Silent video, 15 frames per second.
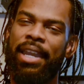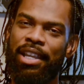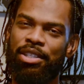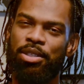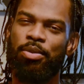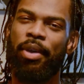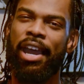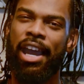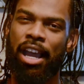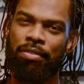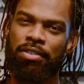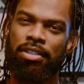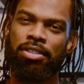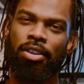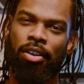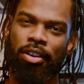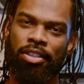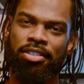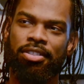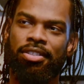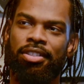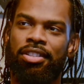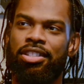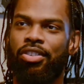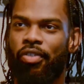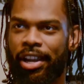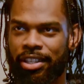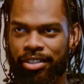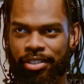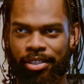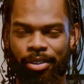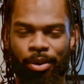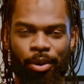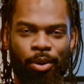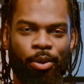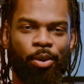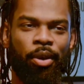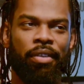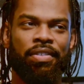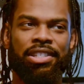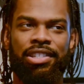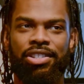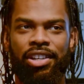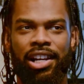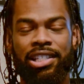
you have to talk to the director or whoever's in charge.